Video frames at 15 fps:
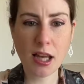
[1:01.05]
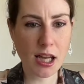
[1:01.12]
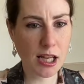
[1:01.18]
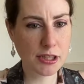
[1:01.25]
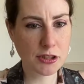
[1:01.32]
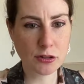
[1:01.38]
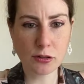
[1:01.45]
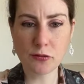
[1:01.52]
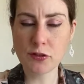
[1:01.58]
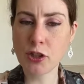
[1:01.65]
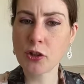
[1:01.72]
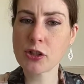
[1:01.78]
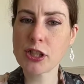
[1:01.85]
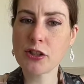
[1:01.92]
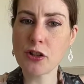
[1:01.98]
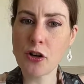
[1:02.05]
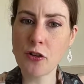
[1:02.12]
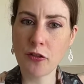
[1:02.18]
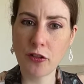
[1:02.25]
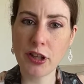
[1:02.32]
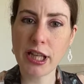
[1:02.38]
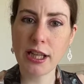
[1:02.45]
and you'll have nodded
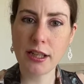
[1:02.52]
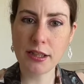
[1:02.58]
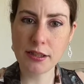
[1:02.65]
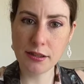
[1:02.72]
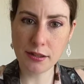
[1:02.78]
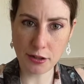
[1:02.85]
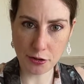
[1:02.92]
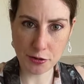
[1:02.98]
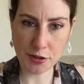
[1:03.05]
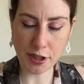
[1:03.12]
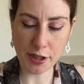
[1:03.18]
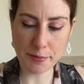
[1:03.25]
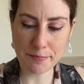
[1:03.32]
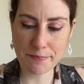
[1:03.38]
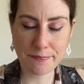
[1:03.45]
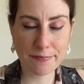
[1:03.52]
off in no time.